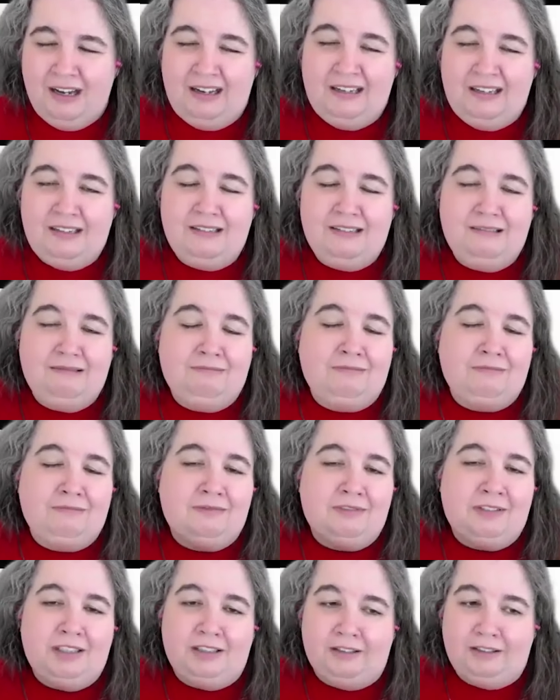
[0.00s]
I
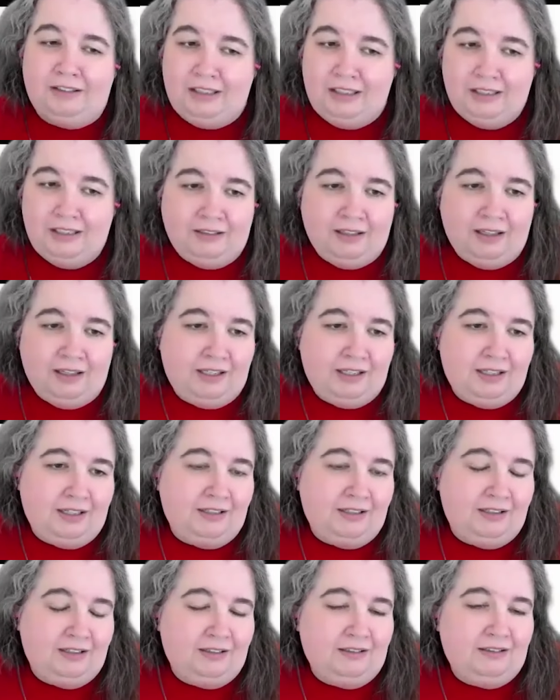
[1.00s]
really didn't like that it.
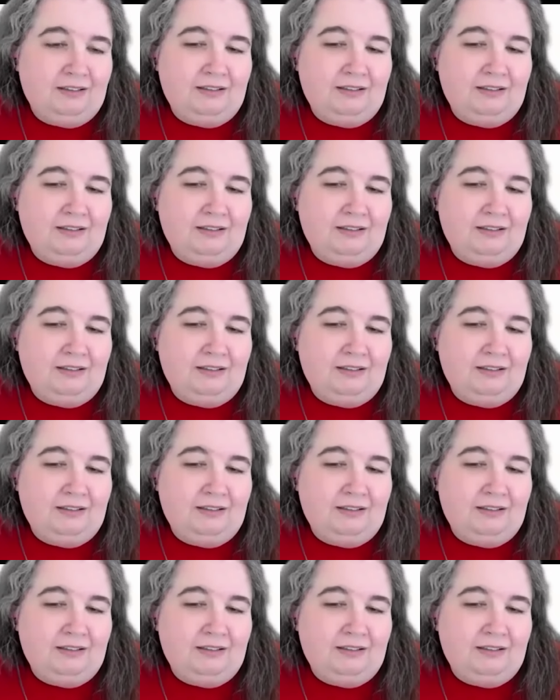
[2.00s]
That was